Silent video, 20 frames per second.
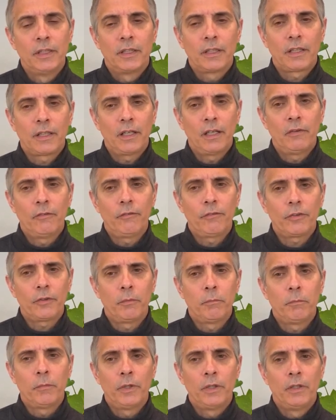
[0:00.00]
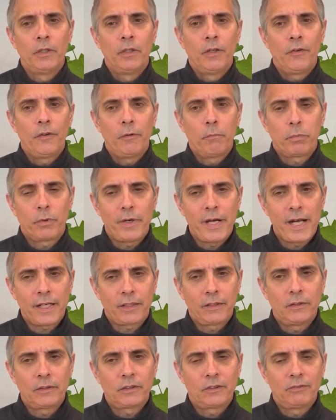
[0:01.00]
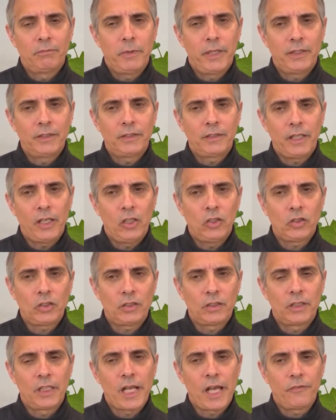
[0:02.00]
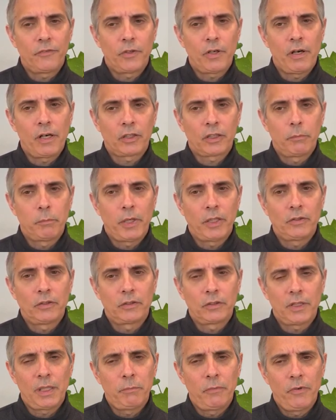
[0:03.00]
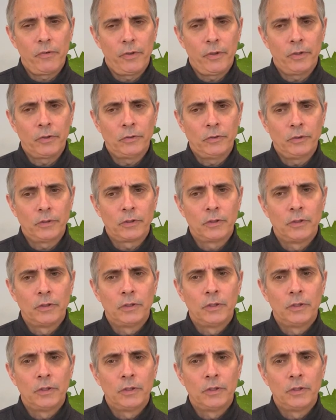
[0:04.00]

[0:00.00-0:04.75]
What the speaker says: come from the practice of meditation, and I've talked about some of those.